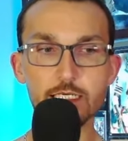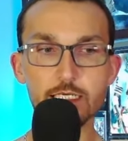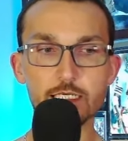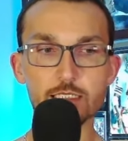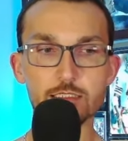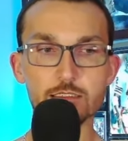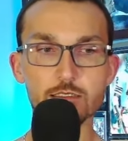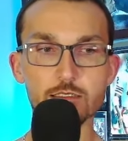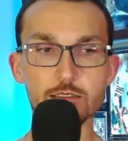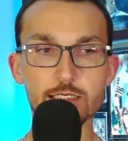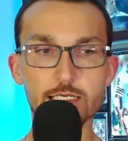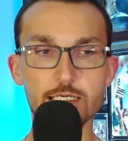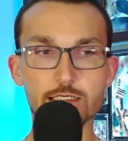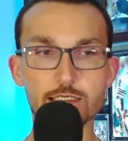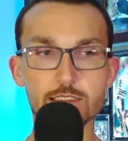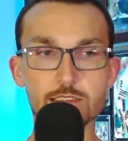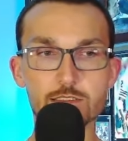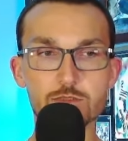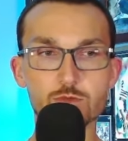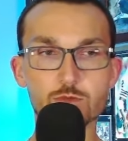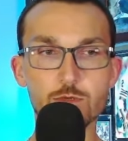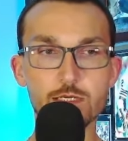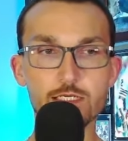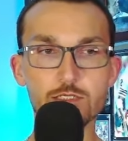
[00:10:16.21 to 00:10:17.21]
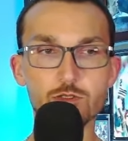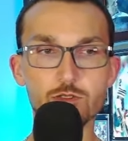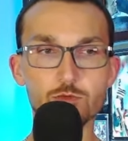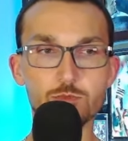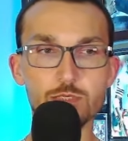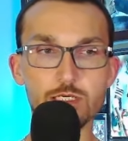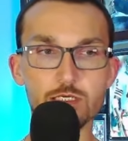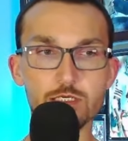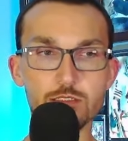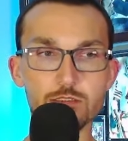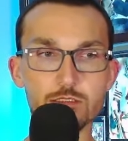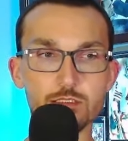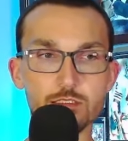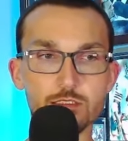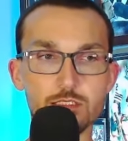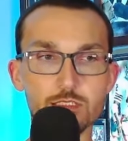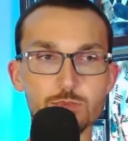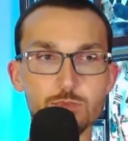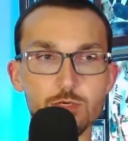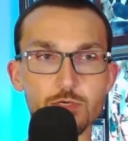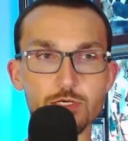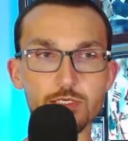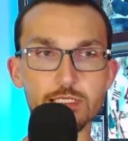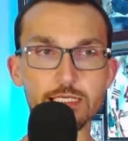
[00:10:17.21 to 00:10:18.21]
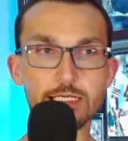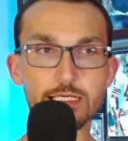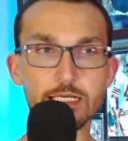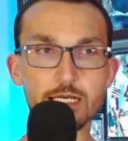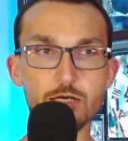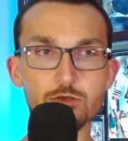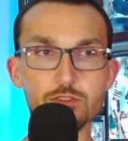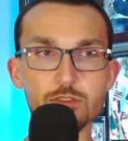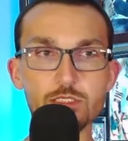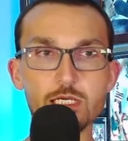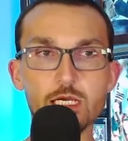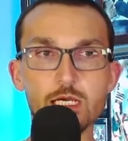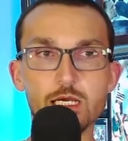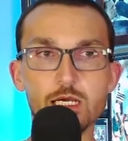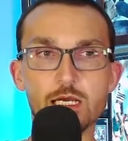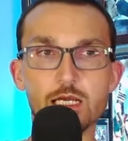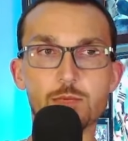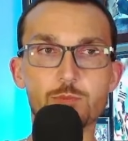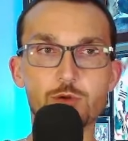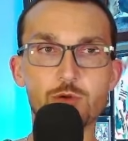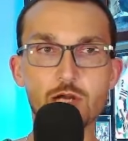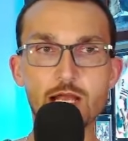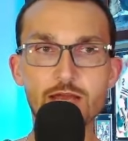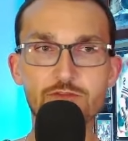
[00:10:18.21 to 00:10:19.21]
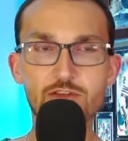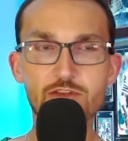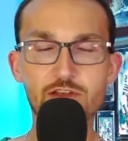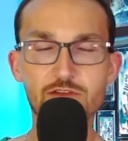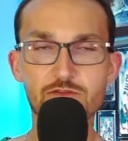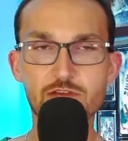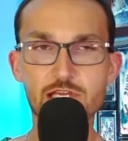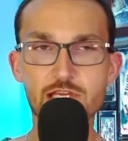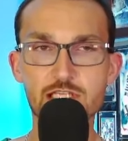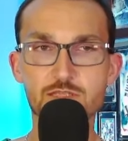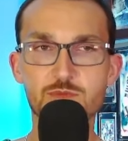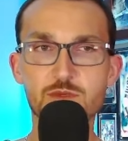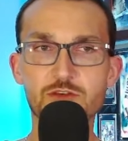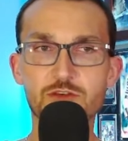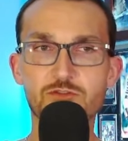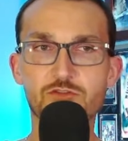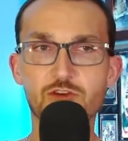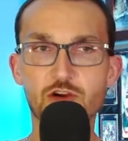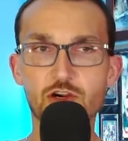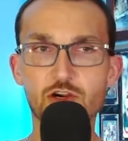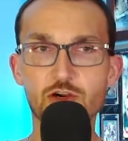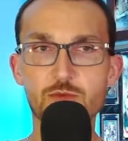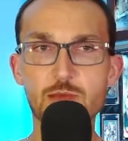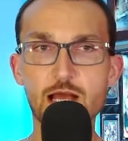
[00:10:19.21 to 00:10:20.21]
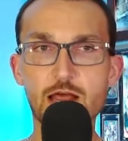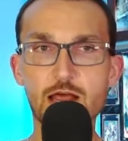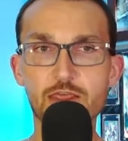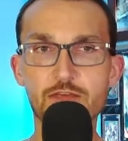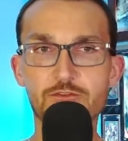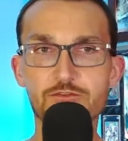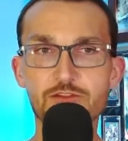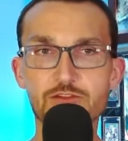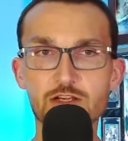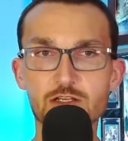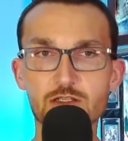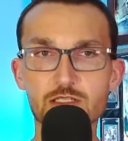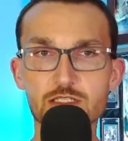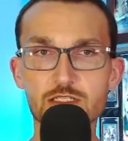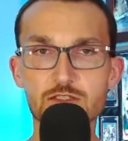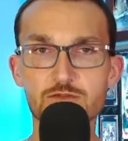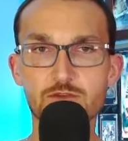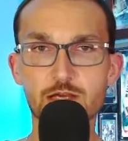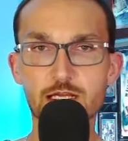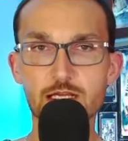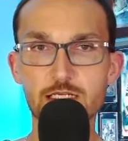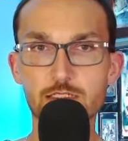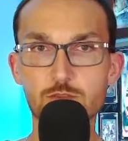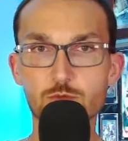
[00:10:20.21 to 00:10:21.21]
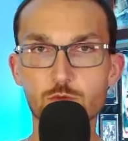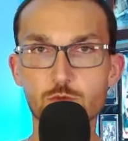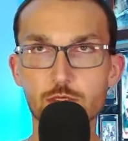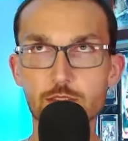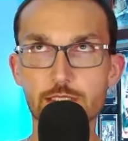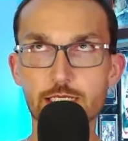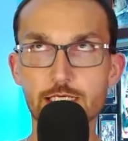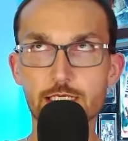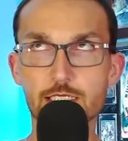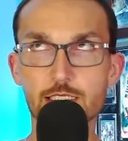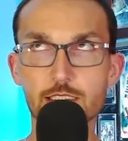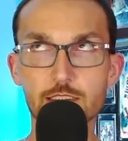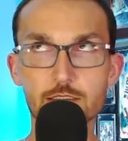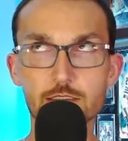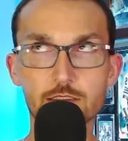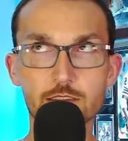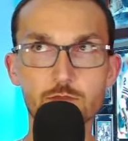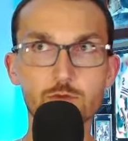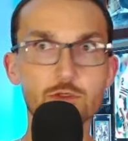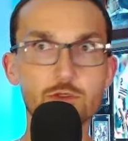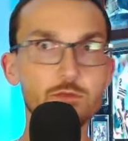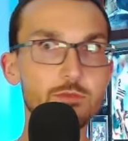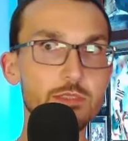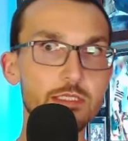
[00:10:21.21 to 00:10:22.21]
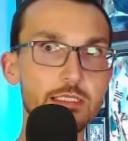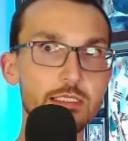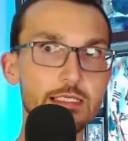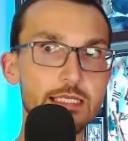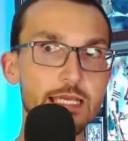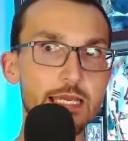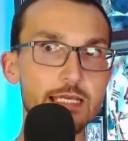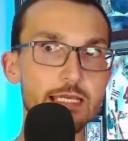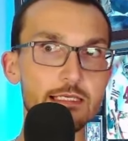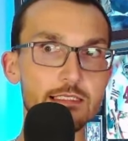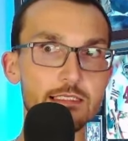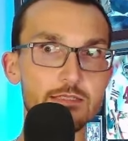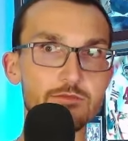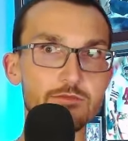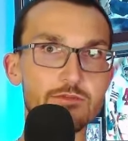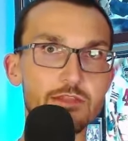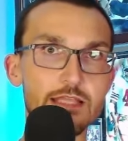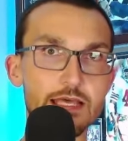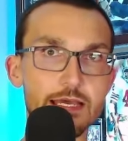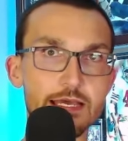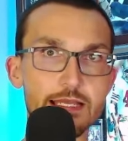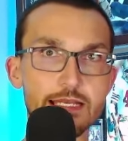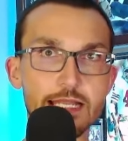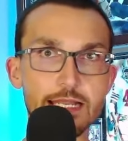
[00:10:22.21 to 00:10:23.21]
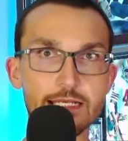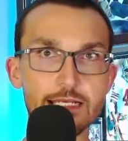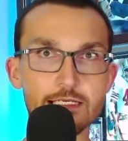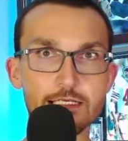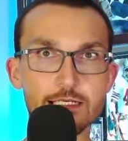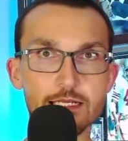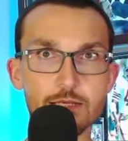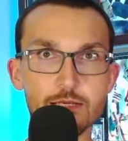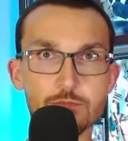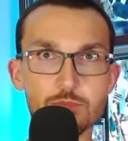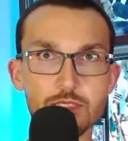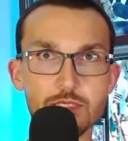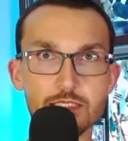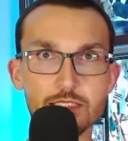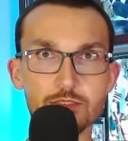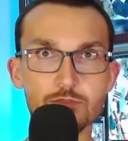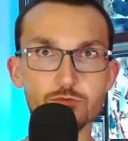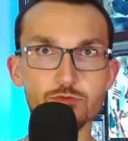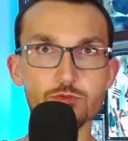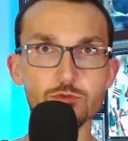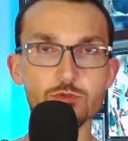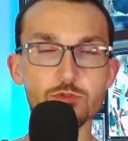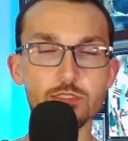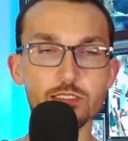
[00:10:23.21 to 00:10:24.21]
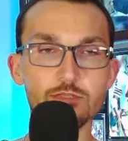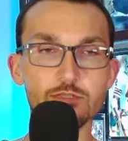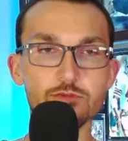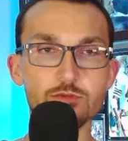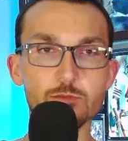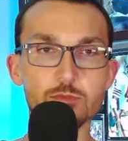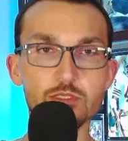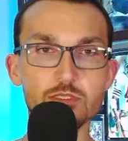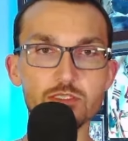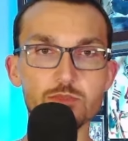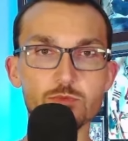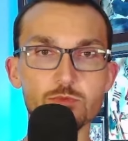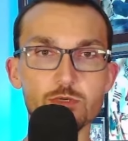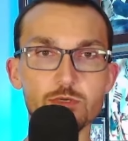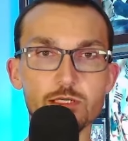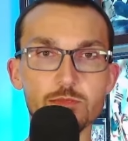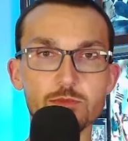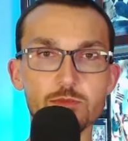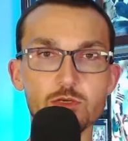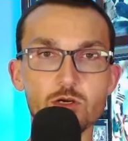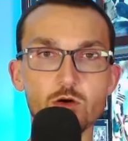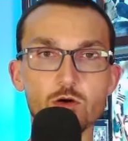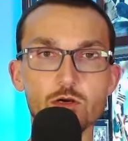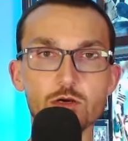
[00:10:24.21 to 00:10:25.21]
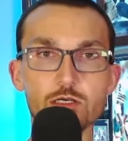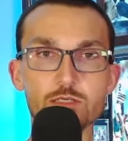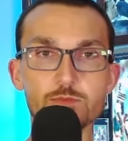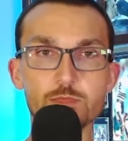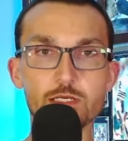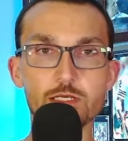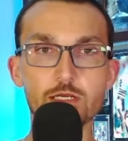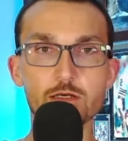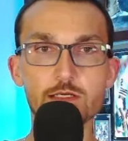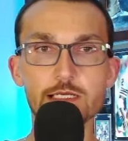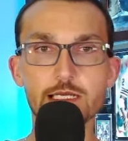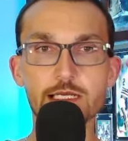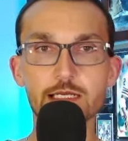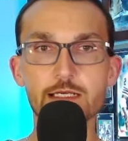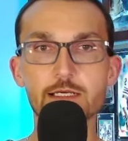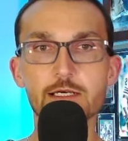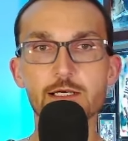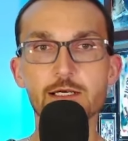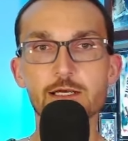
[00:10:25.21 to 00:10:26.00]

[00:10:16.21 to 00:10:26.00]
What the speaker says: So yeah, here's Wendell Pierce spurging out a private investment firm, the Fearless Fund. Well, that clearly wouldn't be the case if that ended up being the ruling from the Supreme Court, but okay.